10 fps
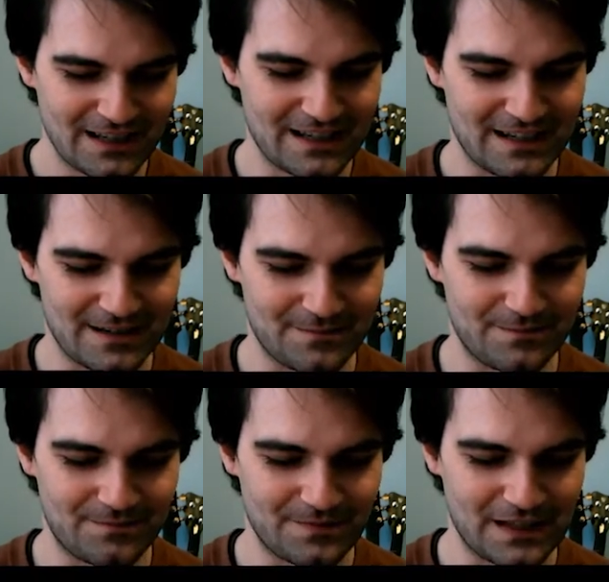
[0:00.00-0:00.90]

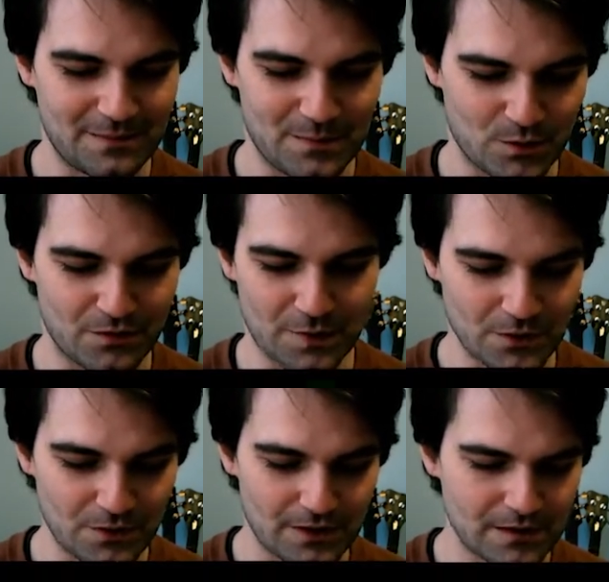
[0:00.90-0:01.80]
They can be more
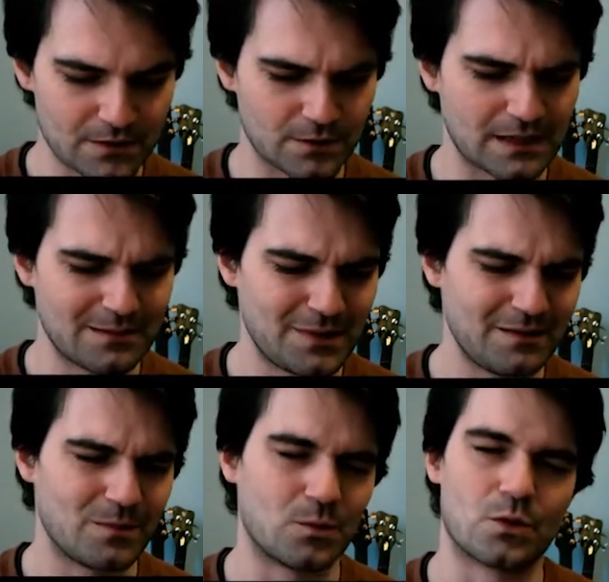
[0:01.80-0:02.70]
familiar things, or they can
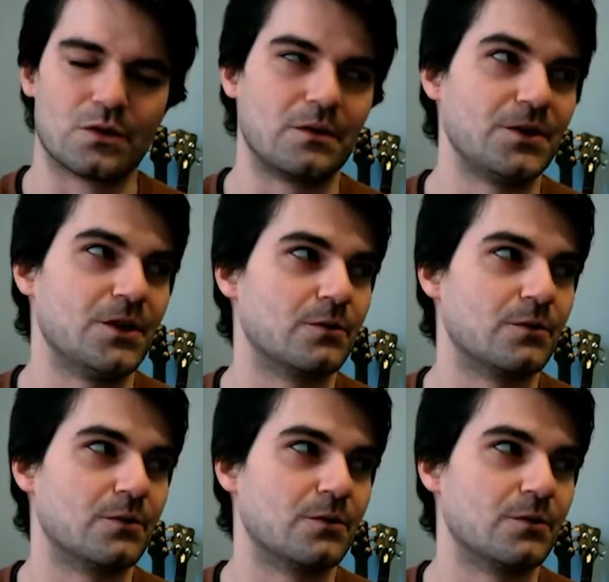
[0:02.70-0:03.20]
be more,